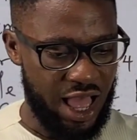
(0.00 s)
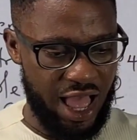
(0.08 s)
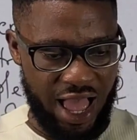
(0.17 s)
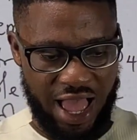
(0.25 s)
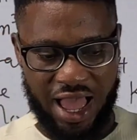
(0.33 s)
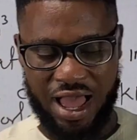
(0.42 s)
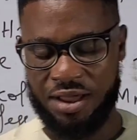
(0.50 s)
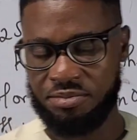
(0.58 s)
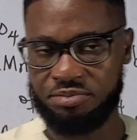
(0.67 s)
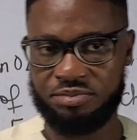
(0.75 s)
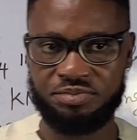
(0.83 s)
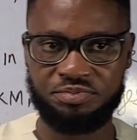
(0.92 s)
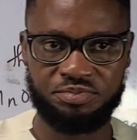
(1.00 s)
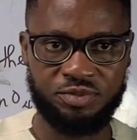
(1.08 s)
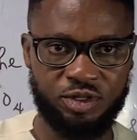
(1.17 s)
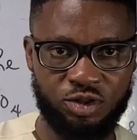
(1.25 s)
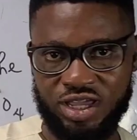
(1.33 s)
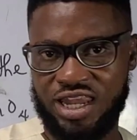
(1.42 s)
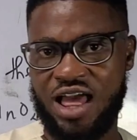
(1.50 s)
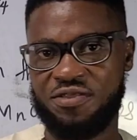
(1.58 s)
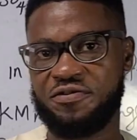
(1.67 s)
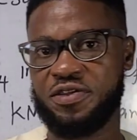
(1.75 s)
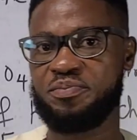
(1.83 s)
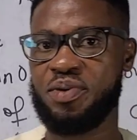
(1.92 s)
Um, Looking
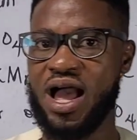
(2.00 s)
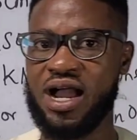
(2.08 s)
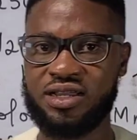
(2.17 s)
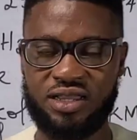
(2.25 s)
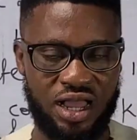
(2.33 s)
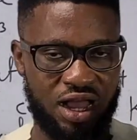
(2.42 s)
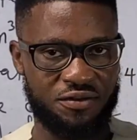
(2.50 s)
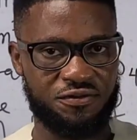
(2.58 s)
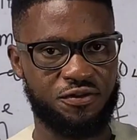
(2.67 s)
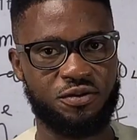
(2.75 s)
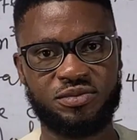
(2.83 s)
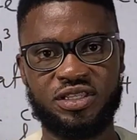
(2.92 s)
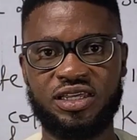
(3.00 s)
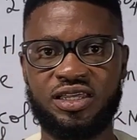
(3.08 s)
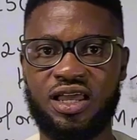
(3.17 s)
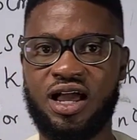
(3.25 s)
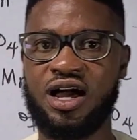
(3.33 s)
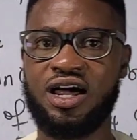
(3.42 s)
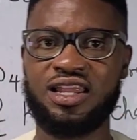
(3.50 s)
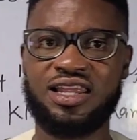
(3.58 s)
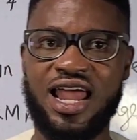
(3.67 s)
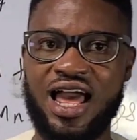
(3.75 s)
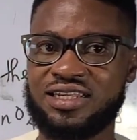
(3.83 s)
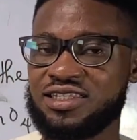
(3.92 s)
at feedback from the
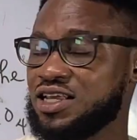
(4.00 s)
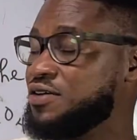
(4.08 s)
last